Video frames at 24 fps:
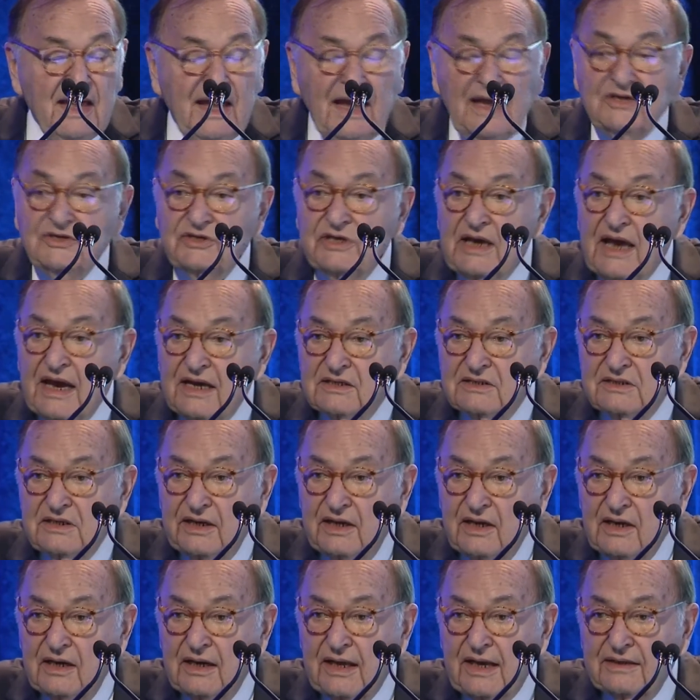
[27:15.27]
And she
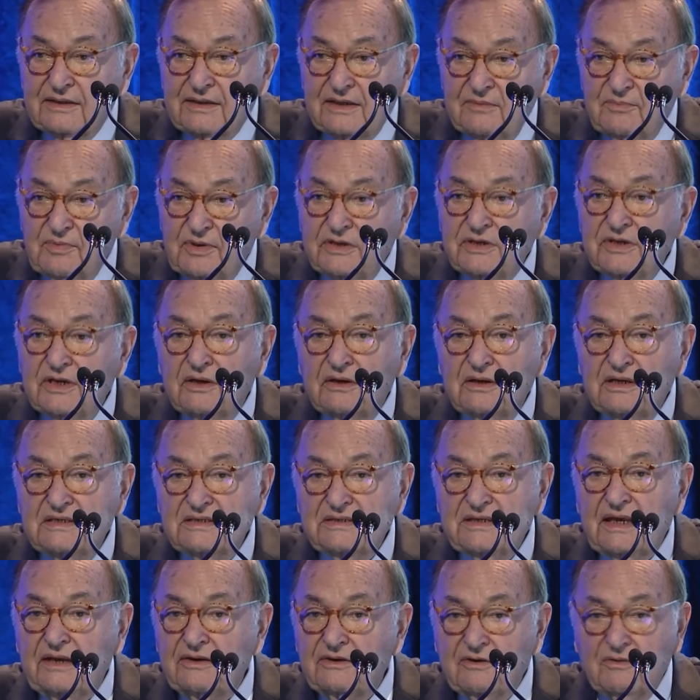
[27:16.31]
actually collected material and
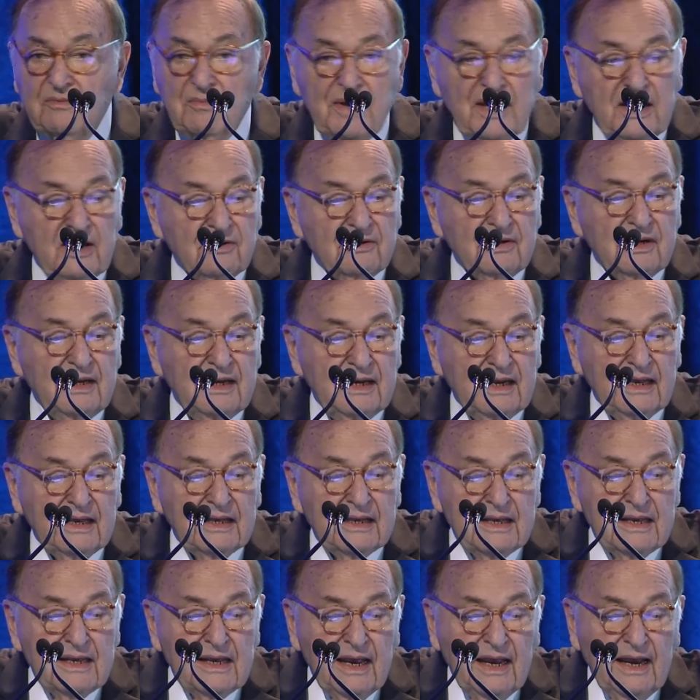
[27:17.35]
sent to the Mayo Clinic,
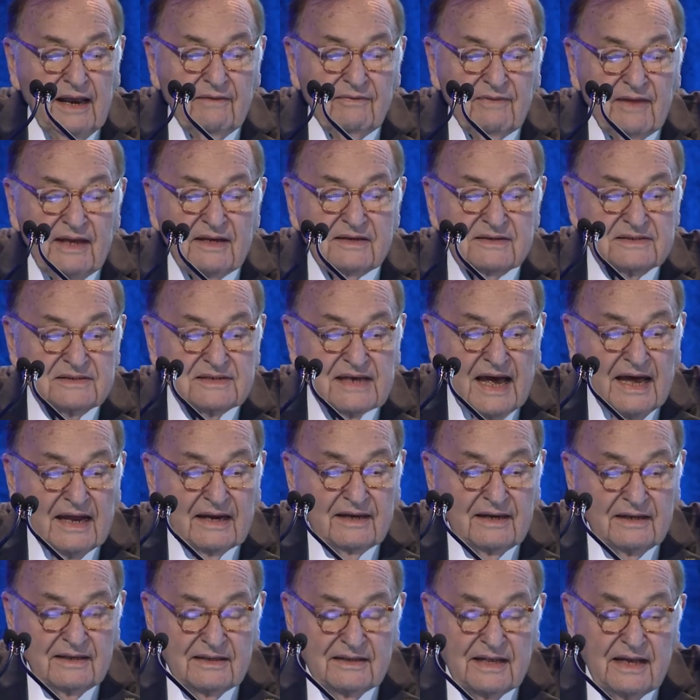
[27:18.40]
and they
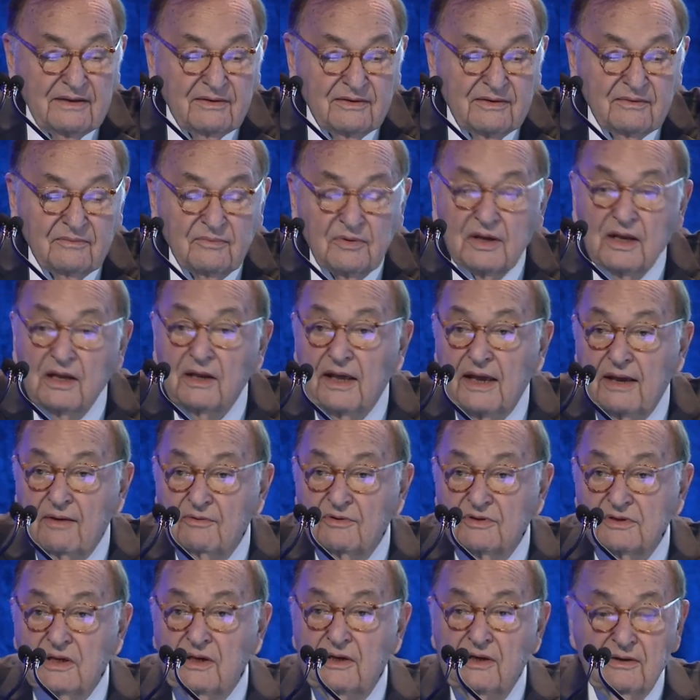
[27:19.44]
decided it
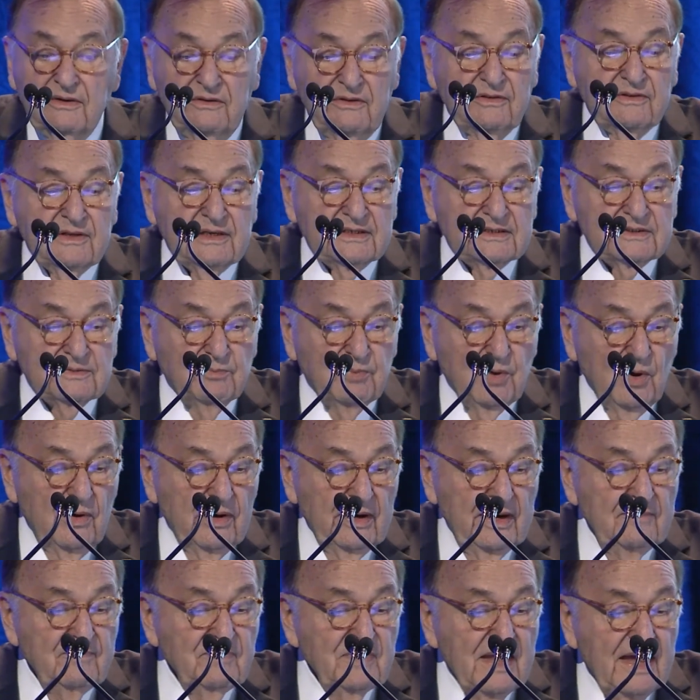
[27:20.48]
was clear that this
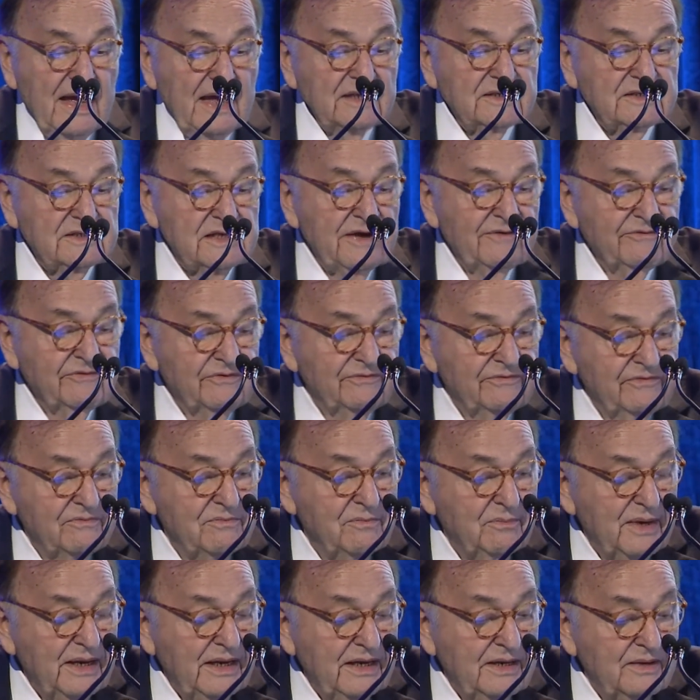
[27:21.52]
boy had suffered
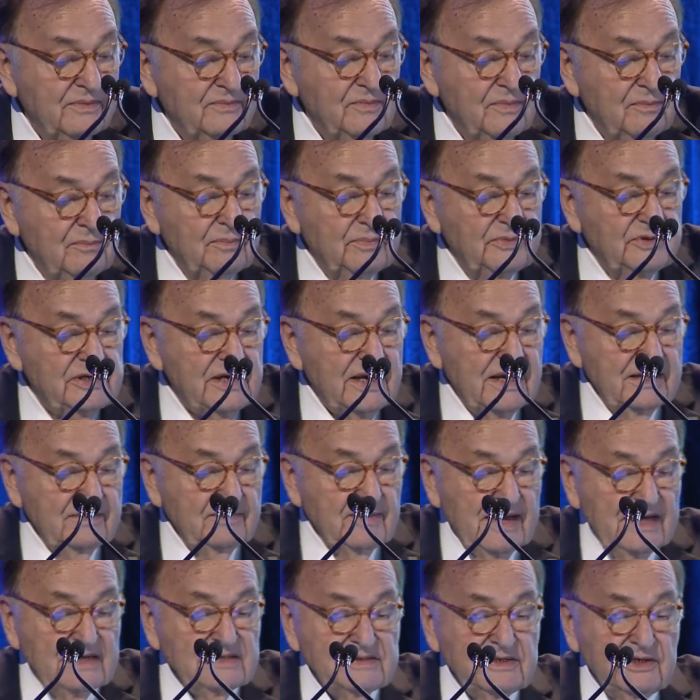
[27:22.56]
from
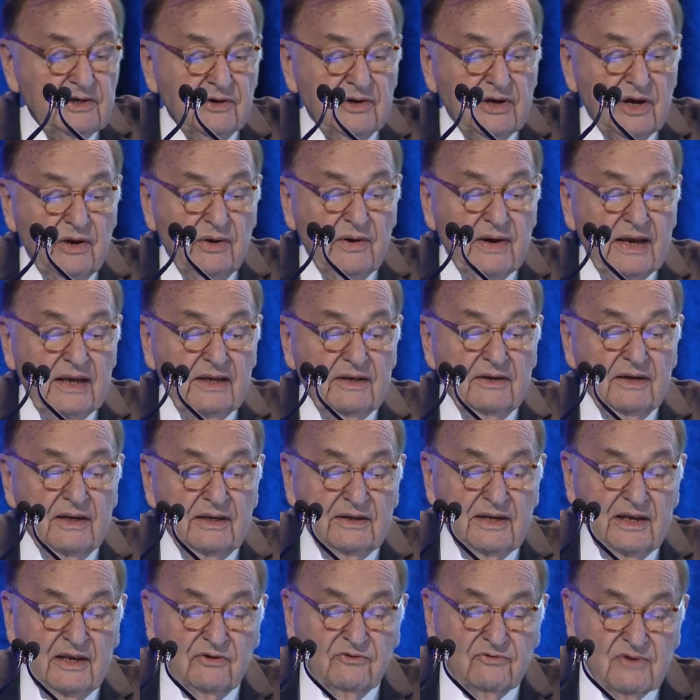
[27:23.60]
medium-chain acyl-CoA
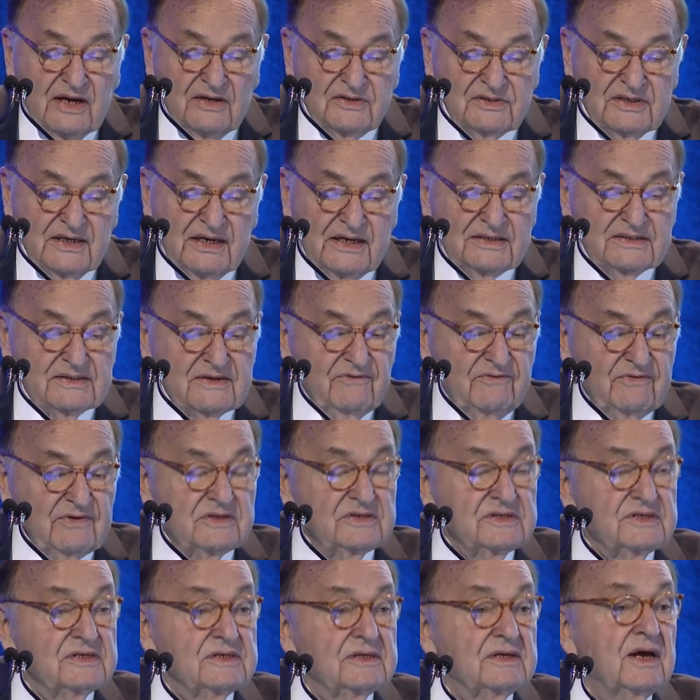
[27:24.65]
dehydrogenase
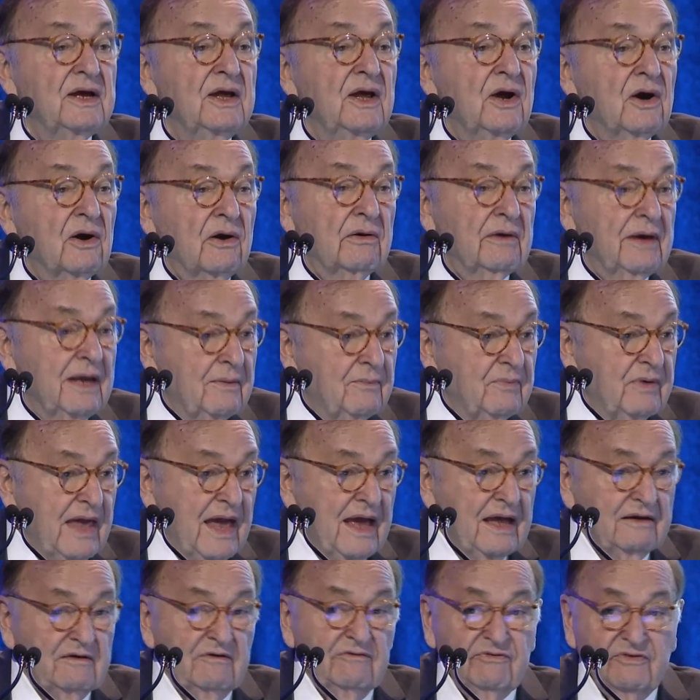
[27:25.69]
deficiency, or
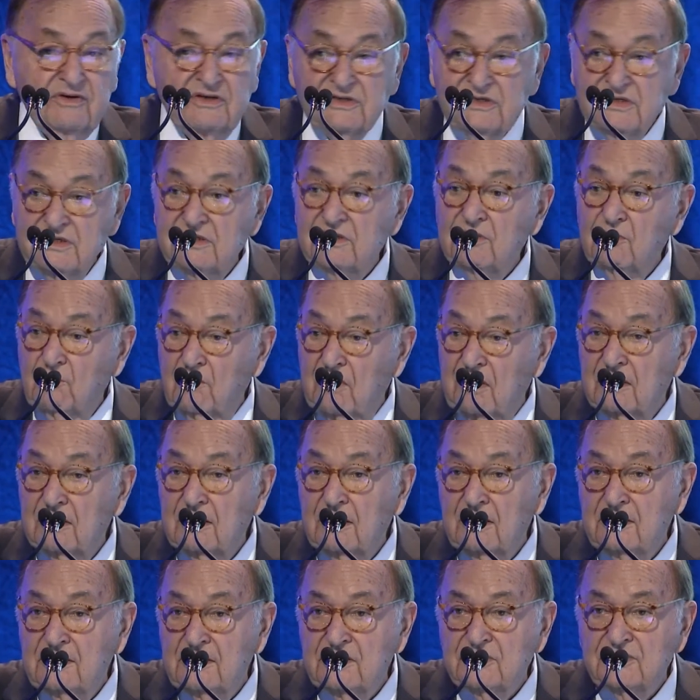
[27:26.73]
MCAD deficiency, one of the
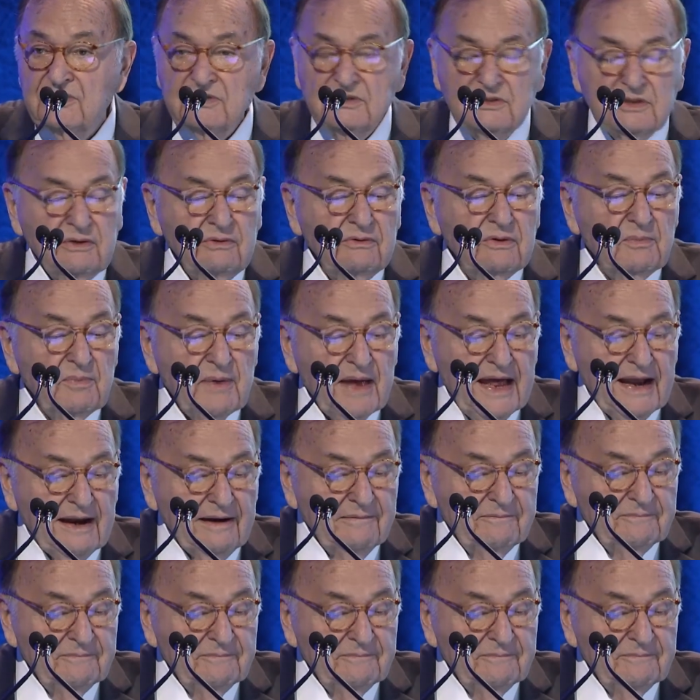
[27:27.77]
conditions on the panel.